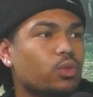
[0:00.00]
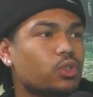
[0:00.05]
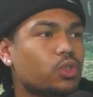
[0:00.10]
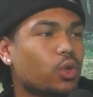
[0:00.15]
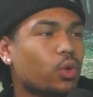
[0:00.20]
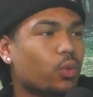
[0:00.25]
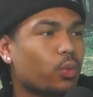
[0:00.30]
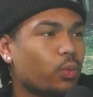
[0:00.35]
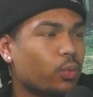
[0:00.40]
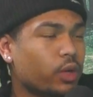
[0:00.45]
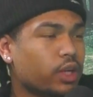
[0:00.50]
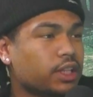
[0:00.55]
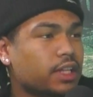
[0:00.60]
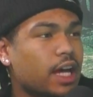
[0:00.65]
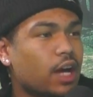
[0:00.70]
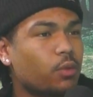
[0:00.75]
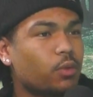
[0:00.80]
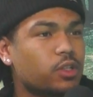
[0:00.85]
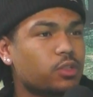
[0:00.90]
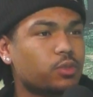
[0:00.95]
So what
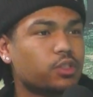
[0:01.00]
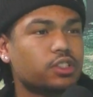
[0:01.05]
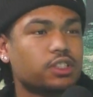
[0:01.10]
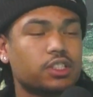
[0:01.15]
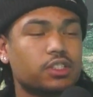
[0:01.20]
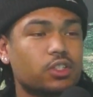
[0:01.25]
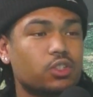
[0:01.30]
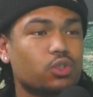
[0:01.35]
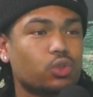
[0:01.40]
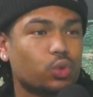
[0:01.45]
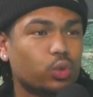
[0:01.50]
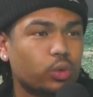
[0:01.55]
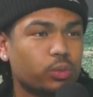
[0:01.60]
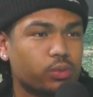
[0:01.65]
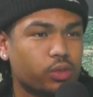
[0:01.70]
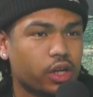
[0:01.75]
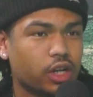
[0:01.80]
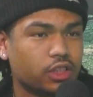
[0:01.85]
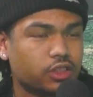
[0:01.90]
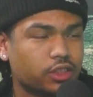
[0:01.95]
that was just a school
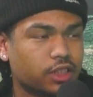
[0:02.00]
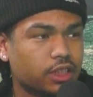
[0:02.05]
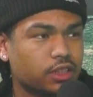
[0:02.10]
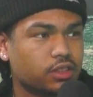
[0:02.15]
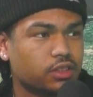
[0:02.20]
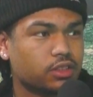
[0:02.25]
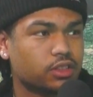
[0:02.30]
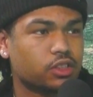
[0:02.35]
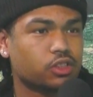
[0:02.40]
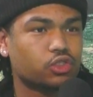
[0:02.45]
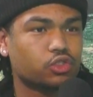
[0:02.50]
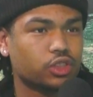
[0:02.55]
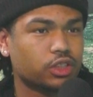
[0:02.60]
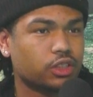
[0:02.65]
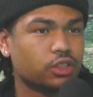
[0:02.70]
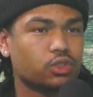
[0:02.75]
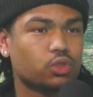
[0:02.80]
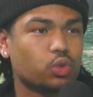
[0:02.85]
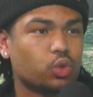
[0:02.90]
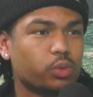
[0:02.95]
project, just
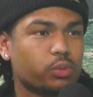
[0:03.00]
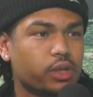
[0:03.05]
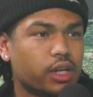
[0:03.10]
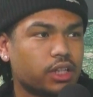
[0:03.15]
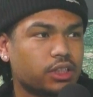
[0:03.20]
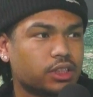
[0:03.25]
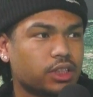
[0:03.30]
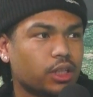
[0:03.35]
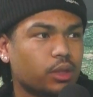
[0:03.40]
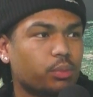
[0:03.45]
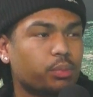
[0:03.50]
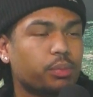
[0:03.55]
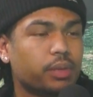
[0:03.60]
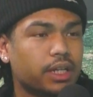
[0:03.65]
strictly a school project.